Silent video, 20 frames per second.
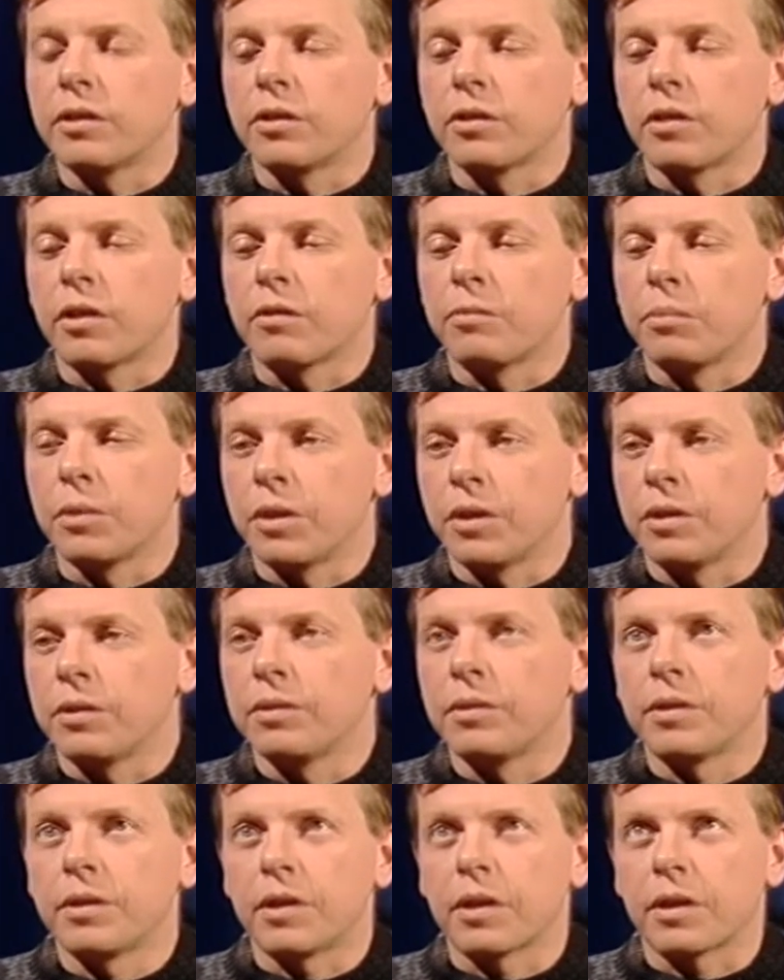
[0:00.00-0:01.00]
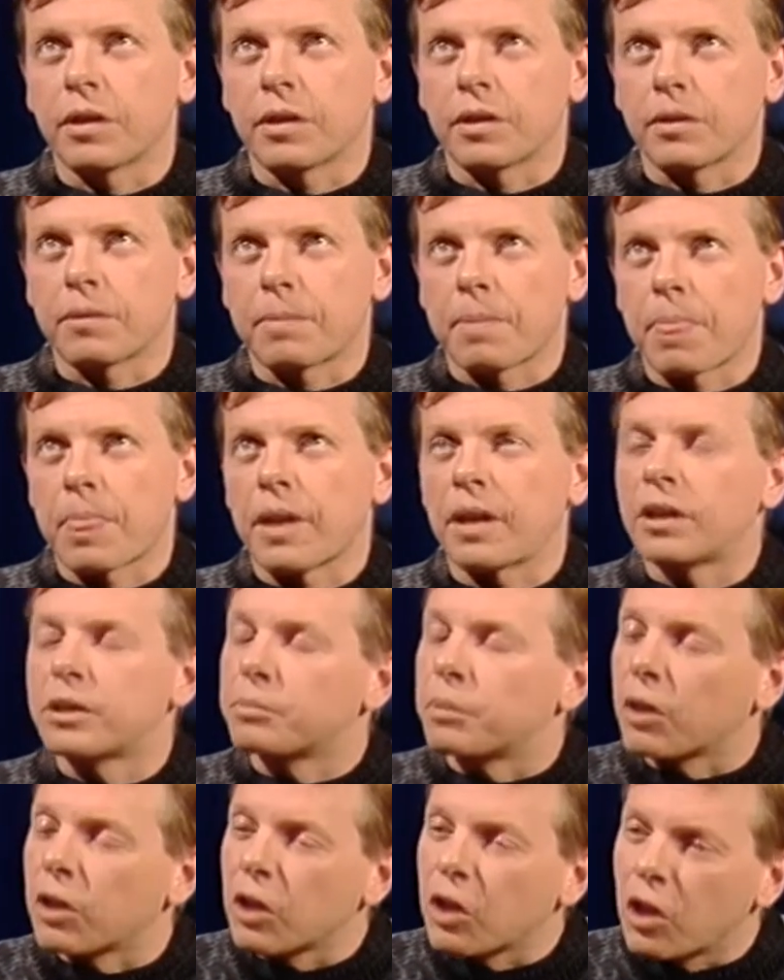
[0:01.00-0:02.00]
there has been
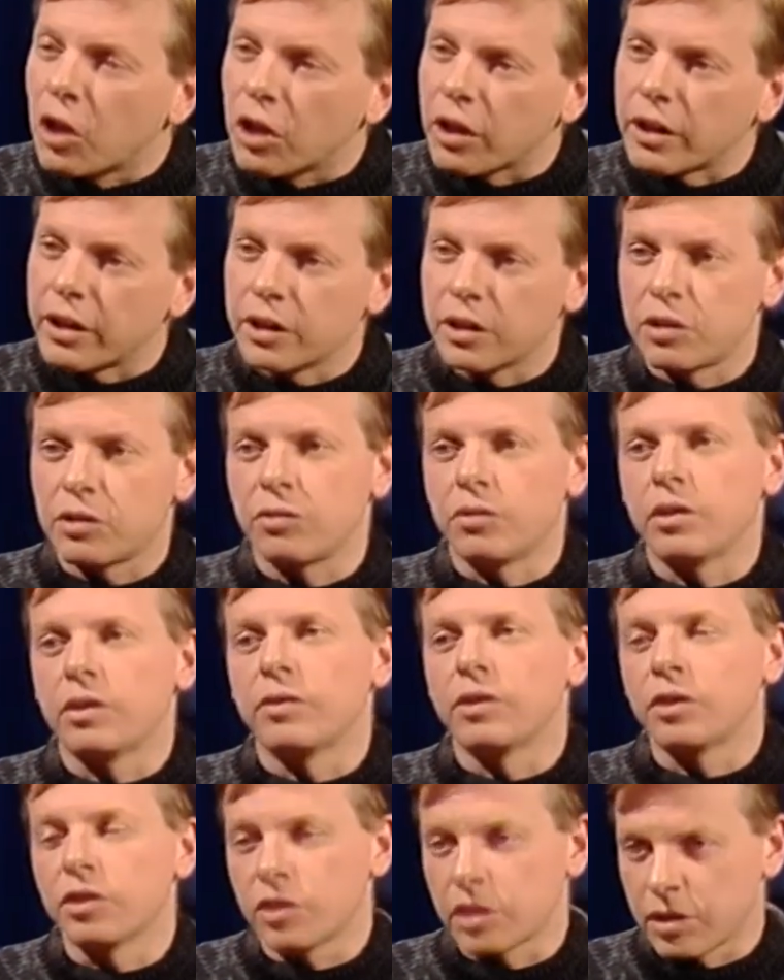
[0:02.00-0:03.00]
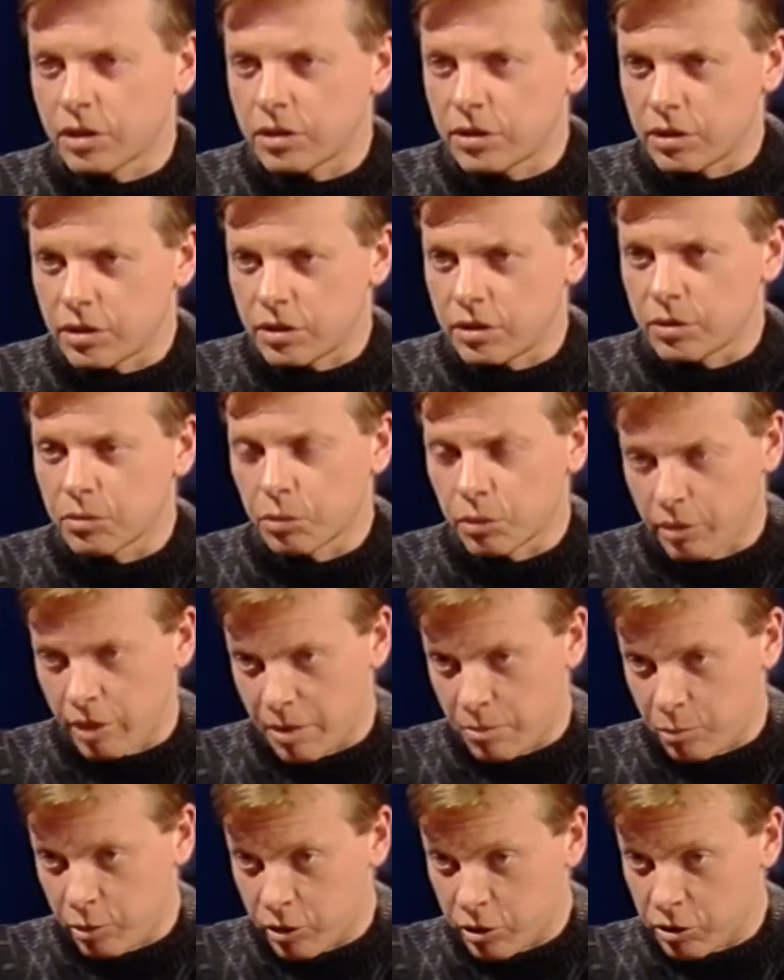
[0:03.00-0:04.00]
a long history of injustice toward
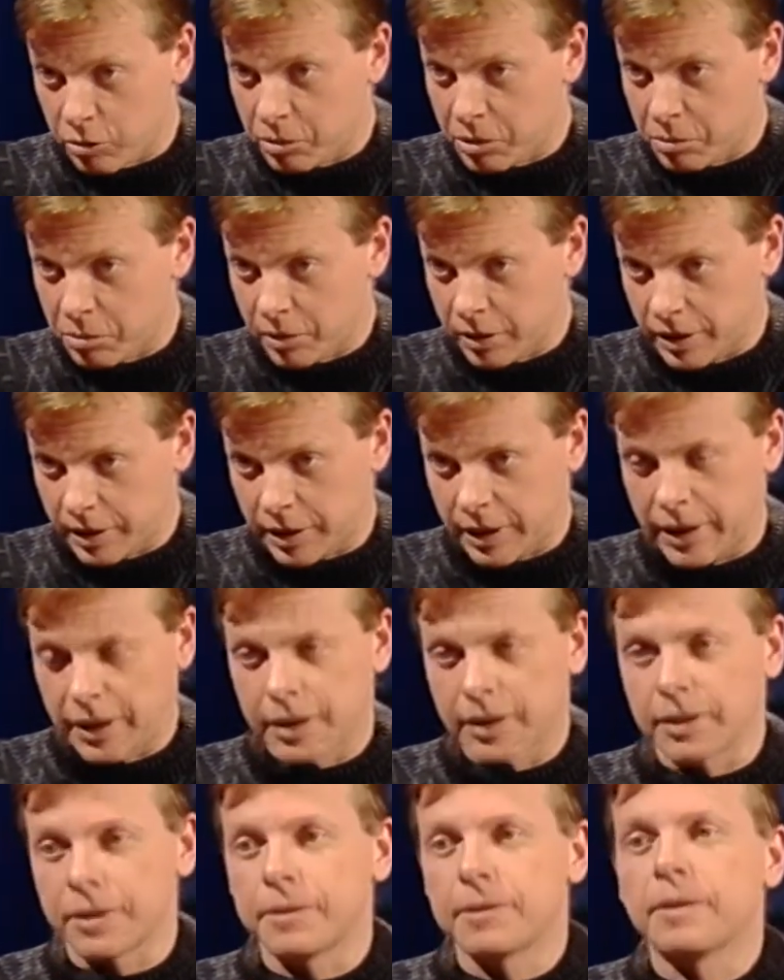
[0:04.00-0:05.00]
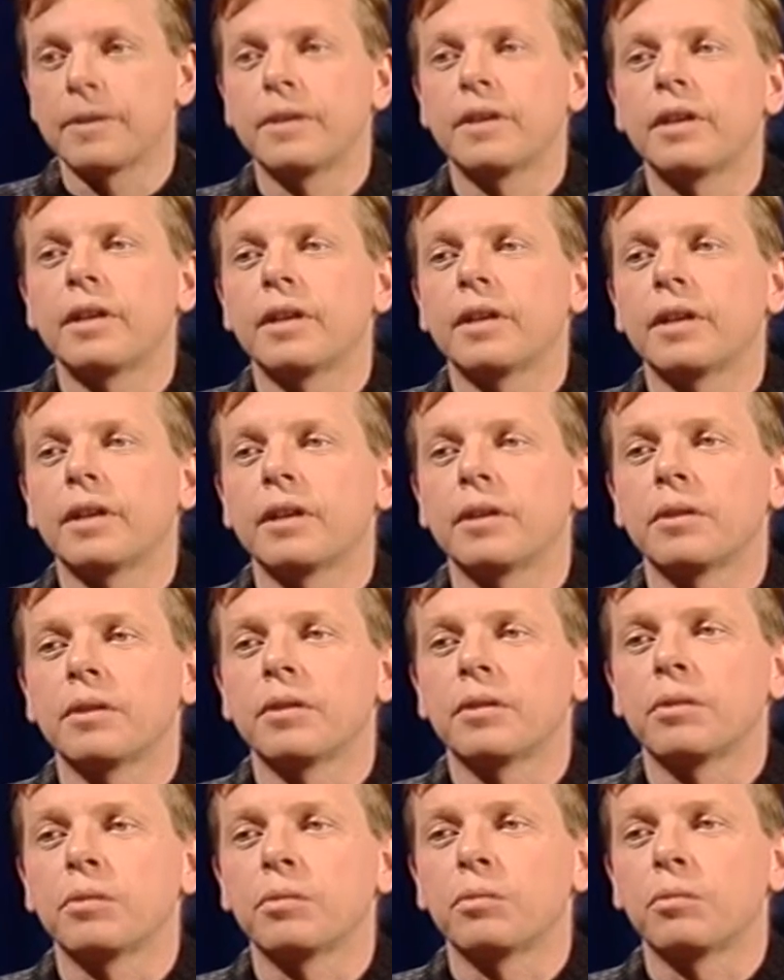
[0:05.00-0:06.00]
Aboriginal people in Canada, and
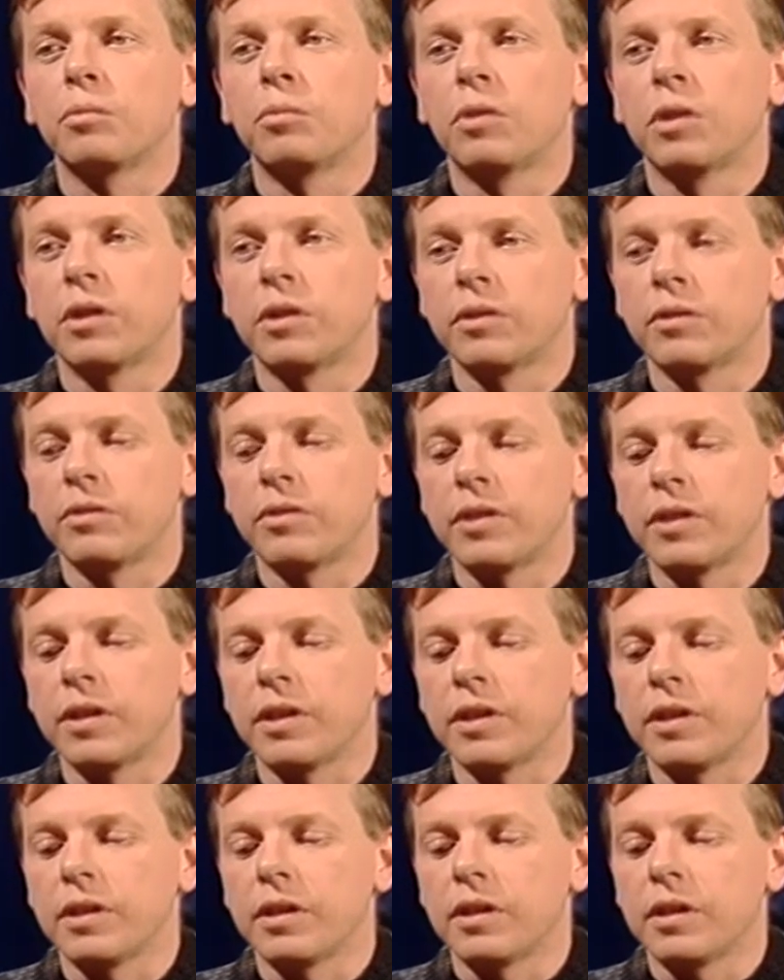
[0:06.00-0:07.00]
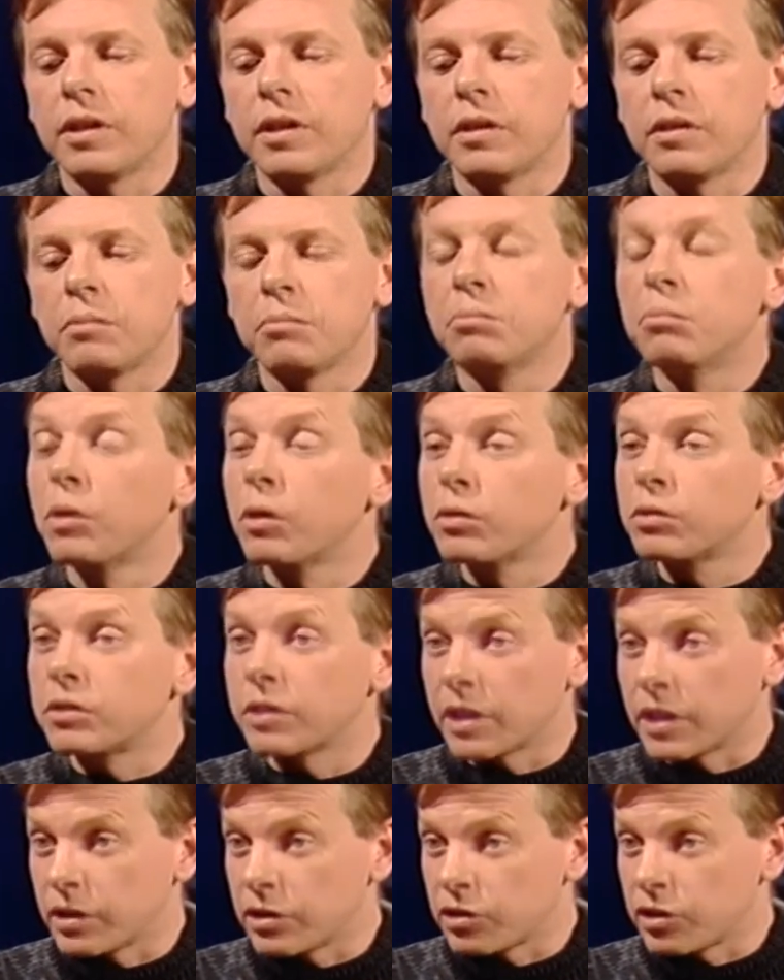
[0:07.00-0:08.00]
one of the most
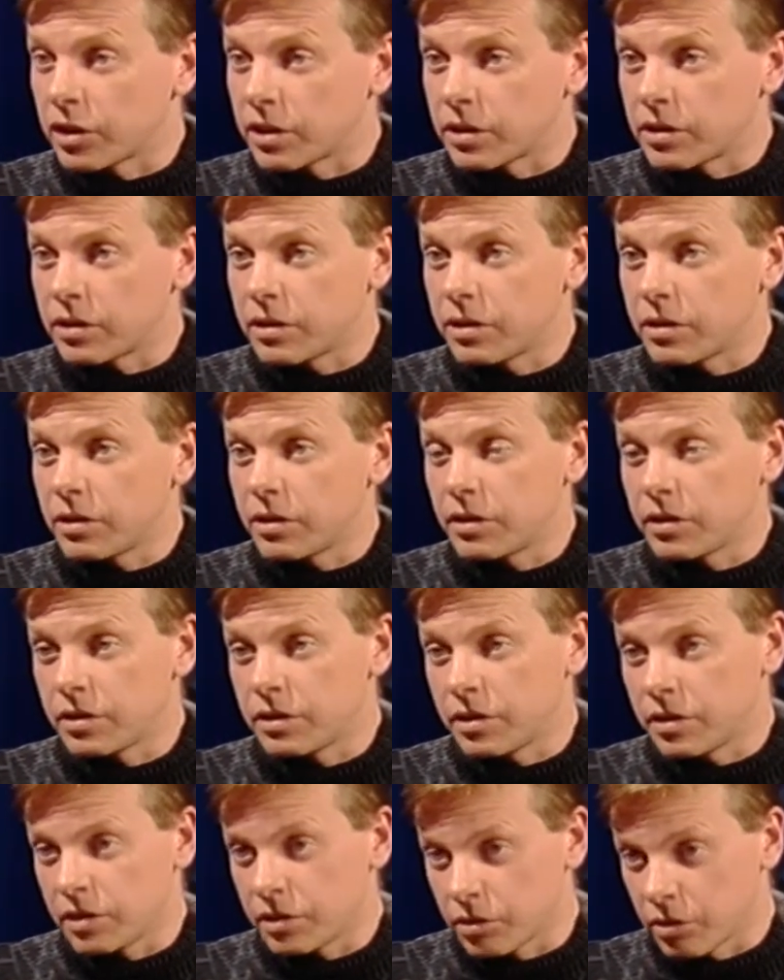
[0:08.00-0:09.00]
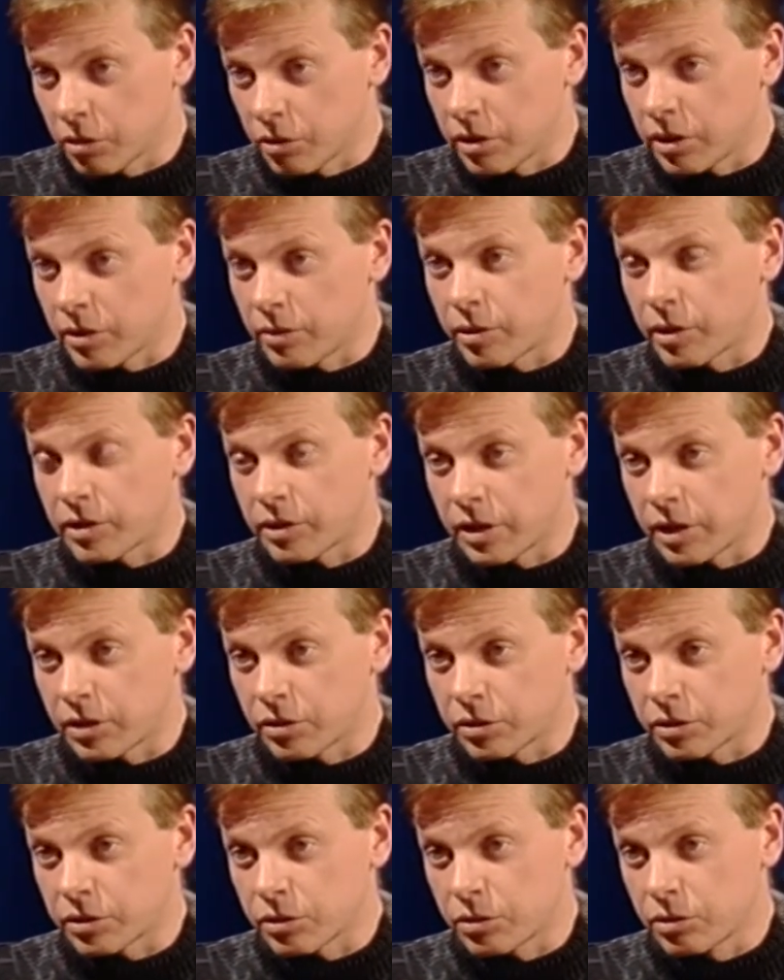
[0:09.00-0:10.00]
unjust is the story of
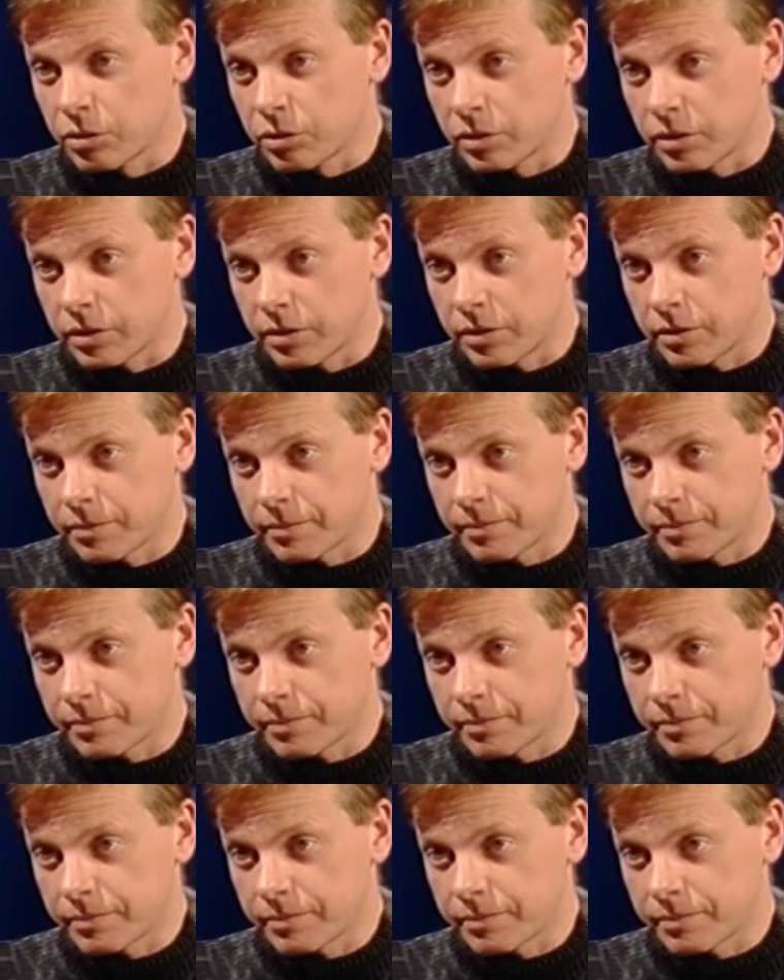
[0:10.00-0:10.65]
residential schools.